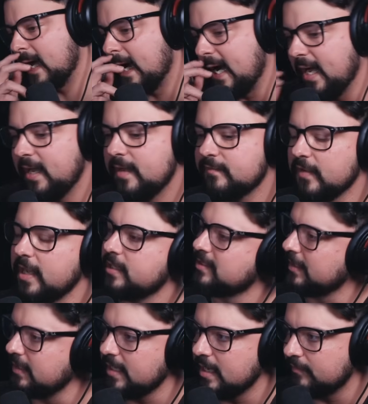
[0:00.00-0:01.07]
I have
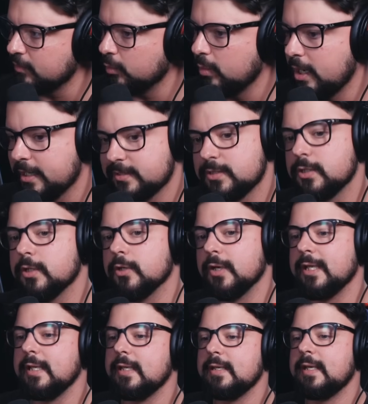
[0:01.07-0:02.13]
actually never watched
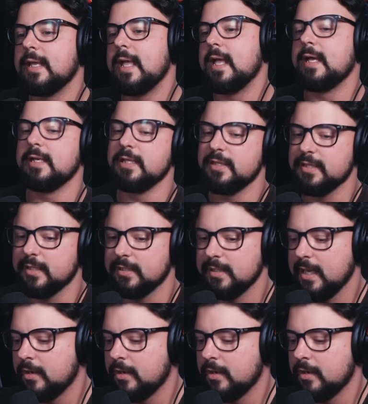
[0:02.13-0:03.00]
her in anything.